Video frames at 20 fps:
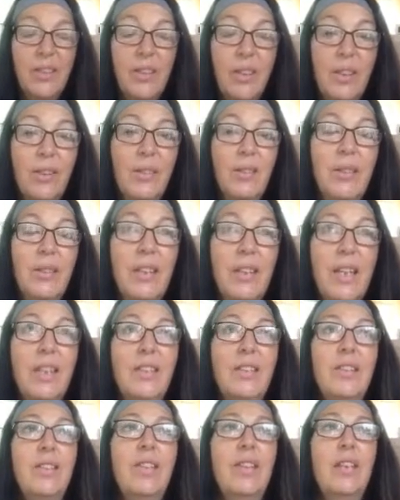So
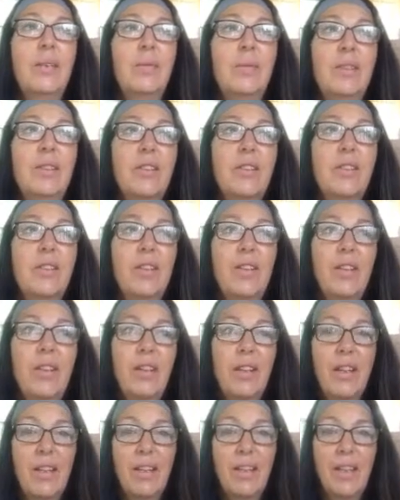yesterday was
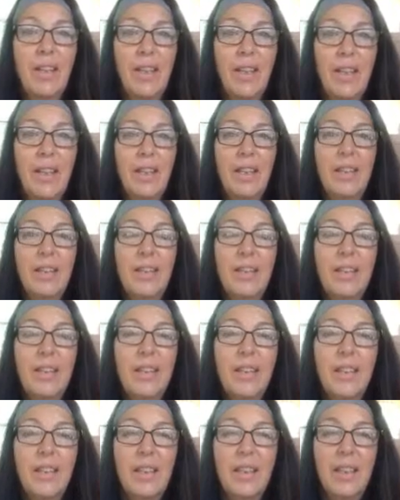Earth Day,
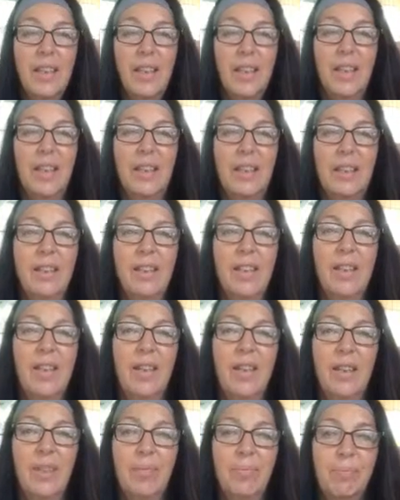and
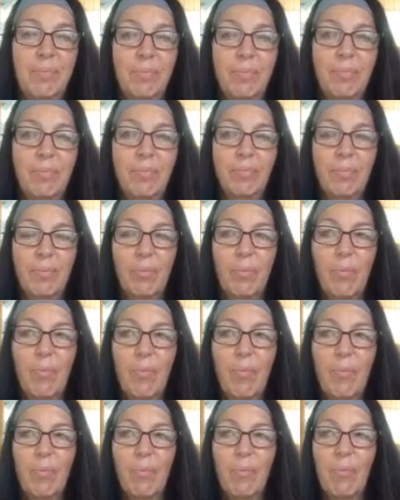I
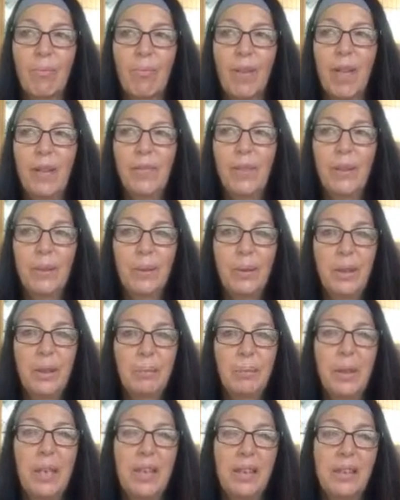feel
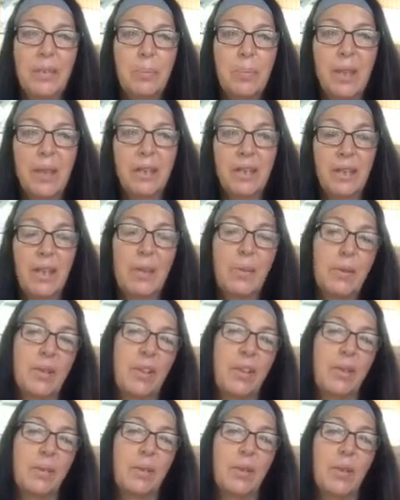really blessed because I
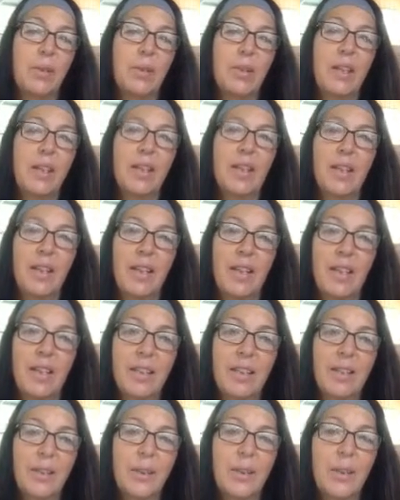was on the road to Hana,